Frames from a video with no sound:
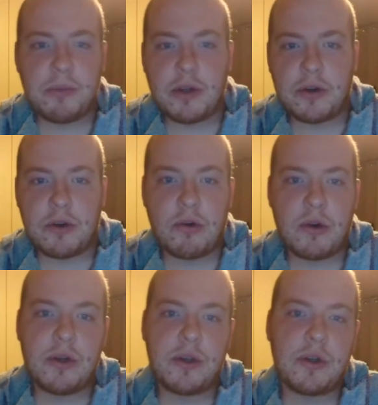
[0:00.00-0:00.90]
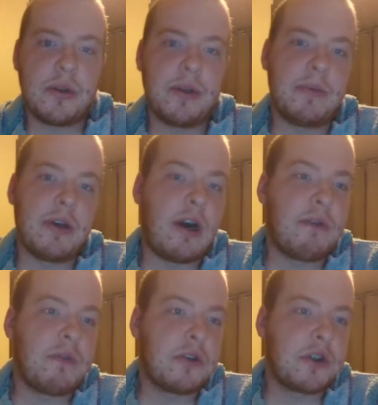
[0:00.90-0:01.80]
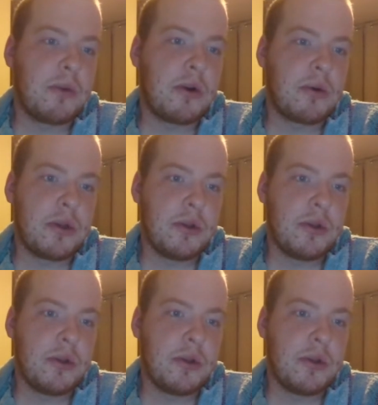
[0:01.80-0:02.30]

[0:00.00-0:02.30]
Mother Corn told them to offer smoke